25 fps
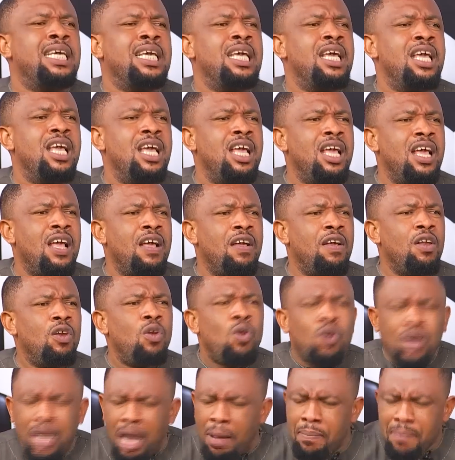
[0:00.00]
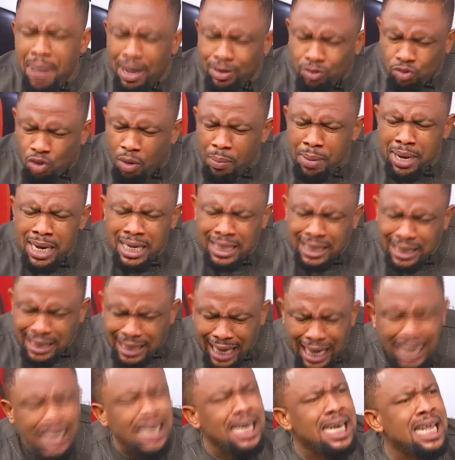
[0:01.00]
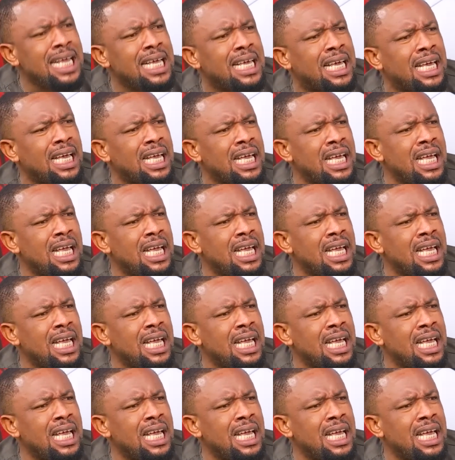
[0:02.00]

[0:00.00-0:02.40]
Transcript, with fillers: Of course. Look at McTominay's technique.